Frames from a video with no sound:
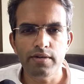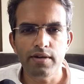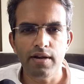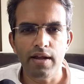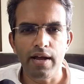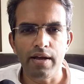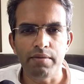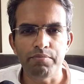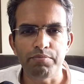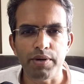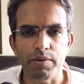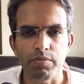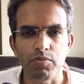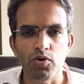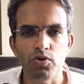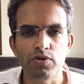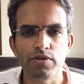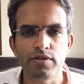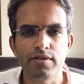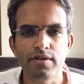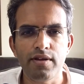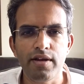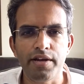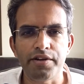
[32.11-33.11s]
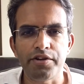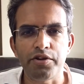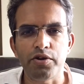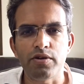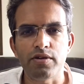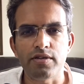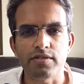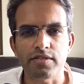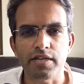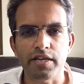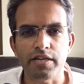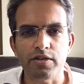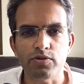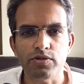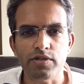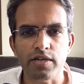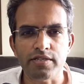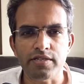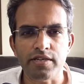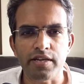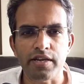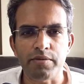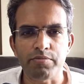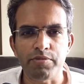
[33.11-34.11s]
I'm Pramod, and you're listening to
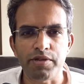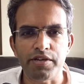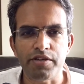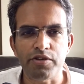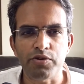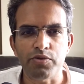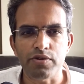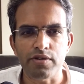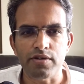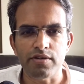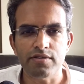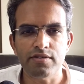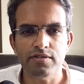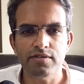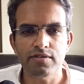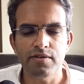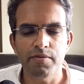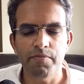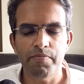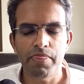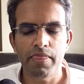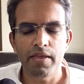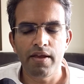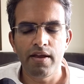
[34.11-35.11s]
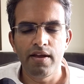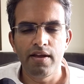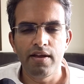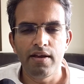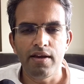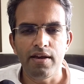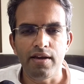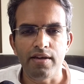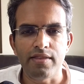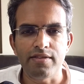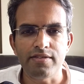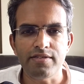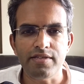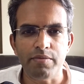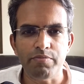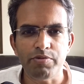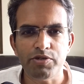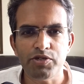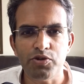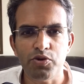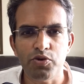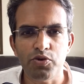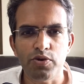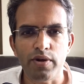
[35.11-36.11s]
Sustainably Curious. In this
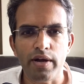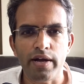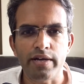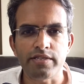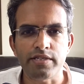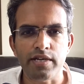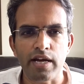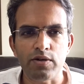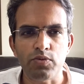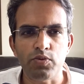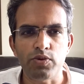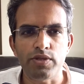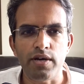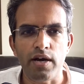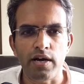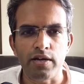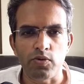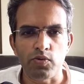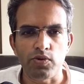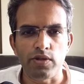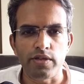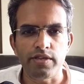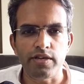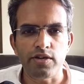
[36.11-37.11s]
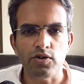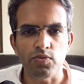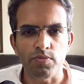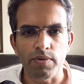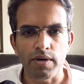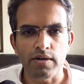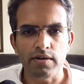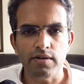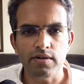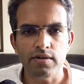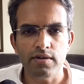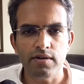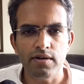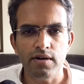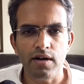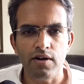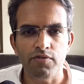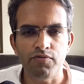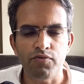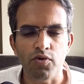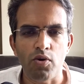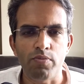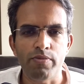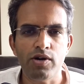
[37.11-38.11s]
episode, I chat with Arundhati Kumar, a
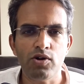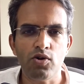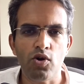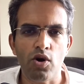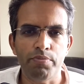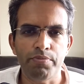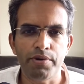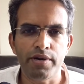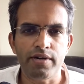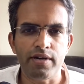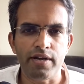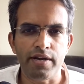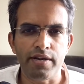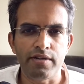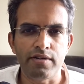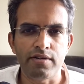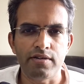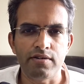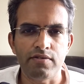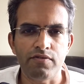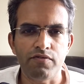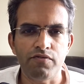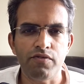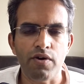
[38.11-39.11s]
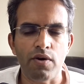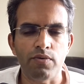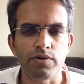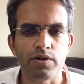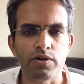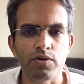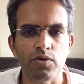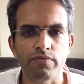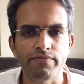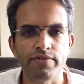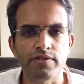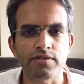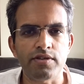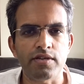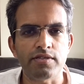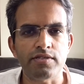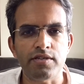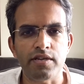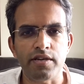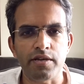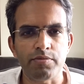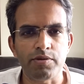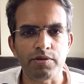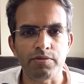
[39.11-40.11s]
former corporate leader, founder of the
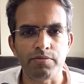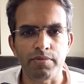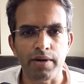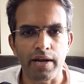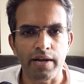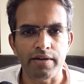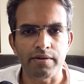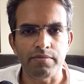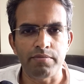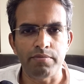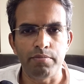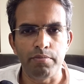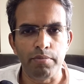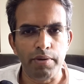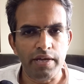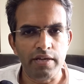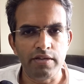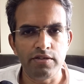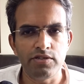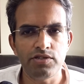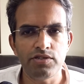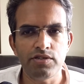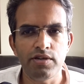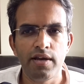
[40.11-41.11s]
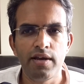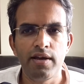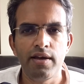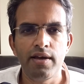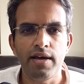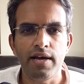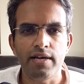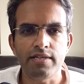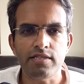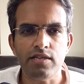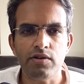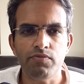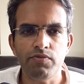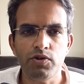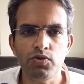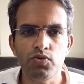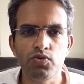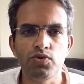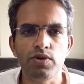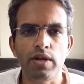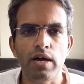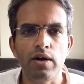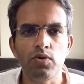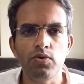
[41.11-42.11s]
sustainable brand Beej, and someone who
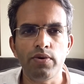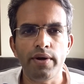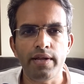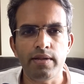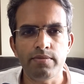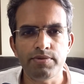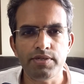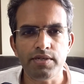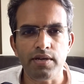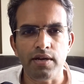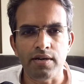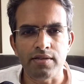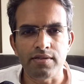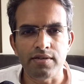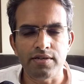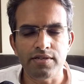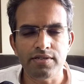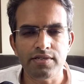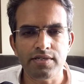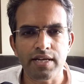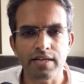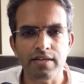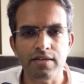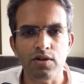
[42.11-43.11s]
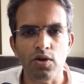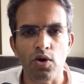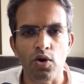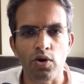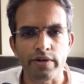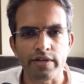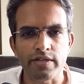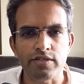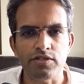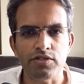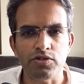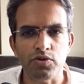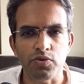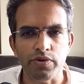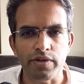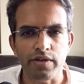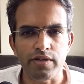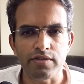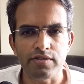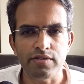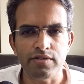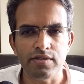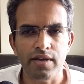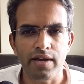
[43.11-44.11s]
now helps others tell honest
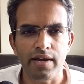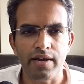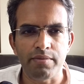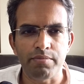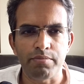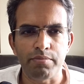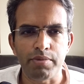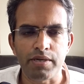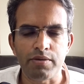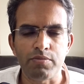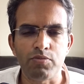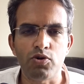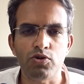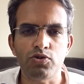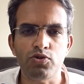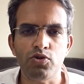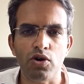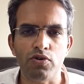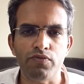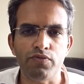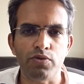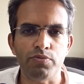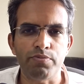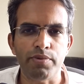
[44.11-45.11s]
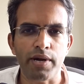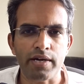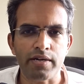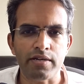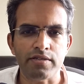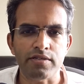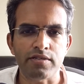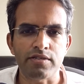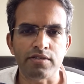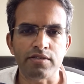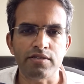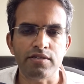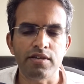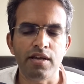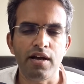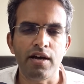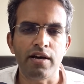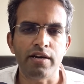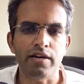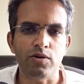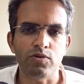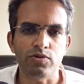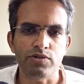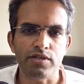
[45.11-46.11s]
stories and build more thoughtful practices
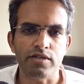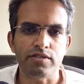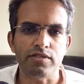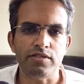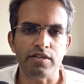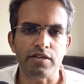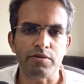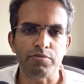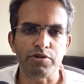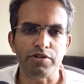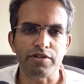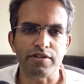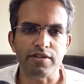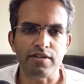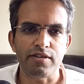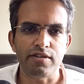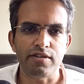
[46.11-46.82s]
around sustainability.